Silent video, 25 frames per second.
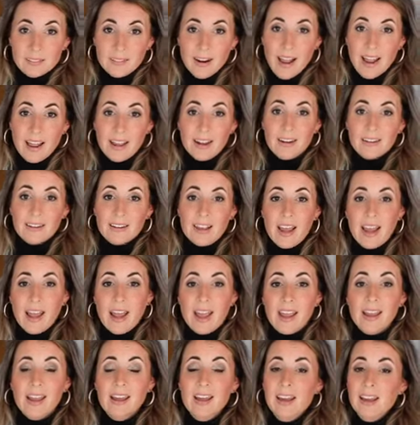right? Mm -hmm.
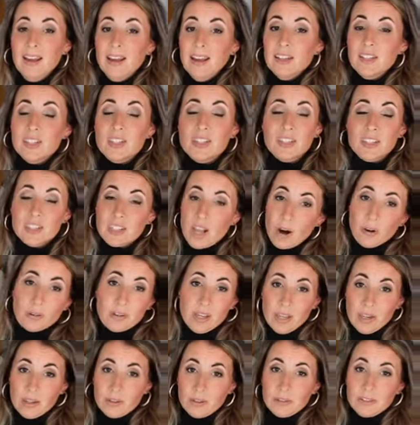Okay. So
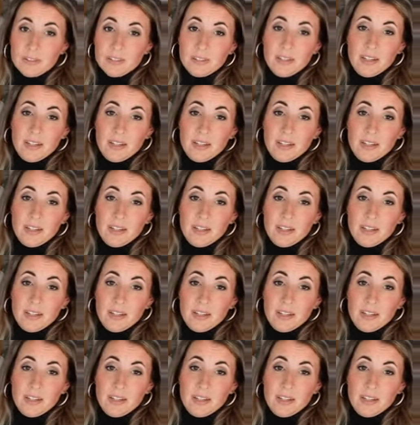cute.